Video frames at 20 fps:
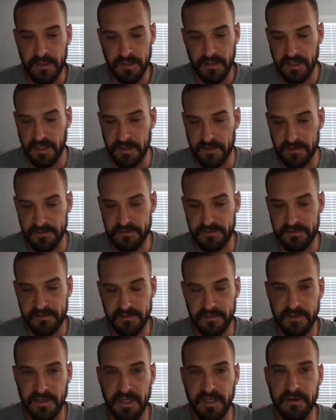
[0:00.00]

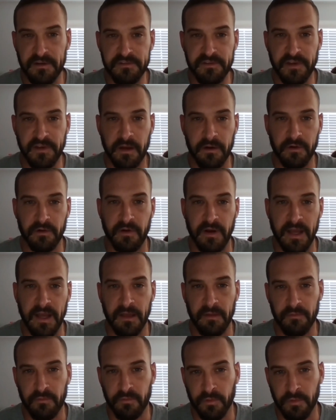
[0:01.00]
here's our
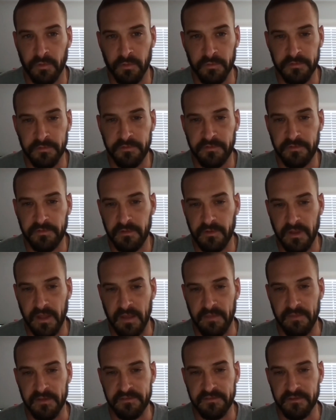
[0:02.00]
ground rules,
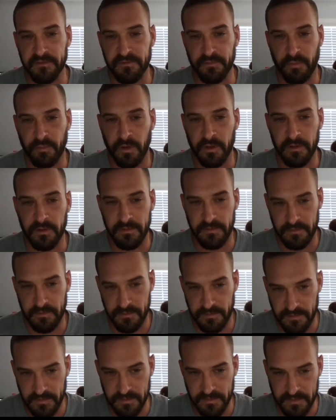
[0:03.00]
and this is what,
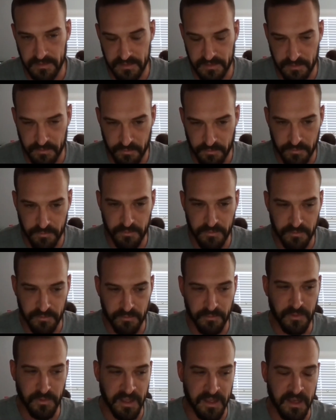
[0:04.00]

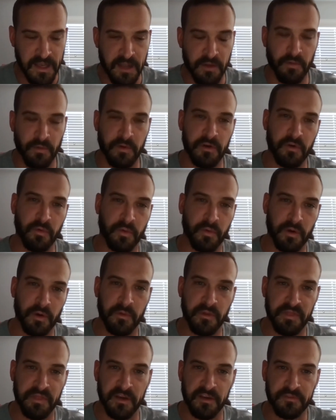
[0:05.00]
in order to work
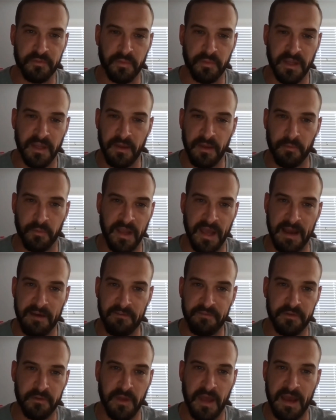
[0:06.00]
with us, we
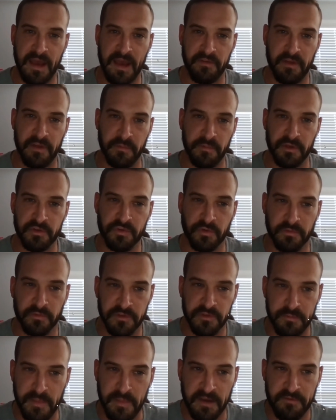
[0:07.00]
have to have a mutual
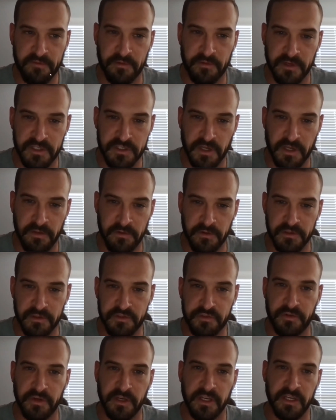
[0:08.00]
respect for each other and
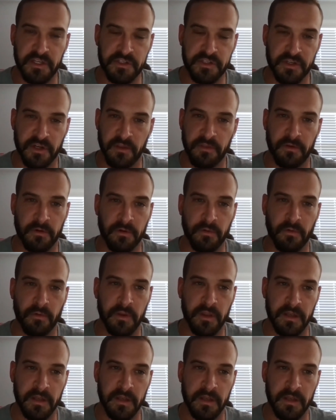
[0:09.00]
treat each other on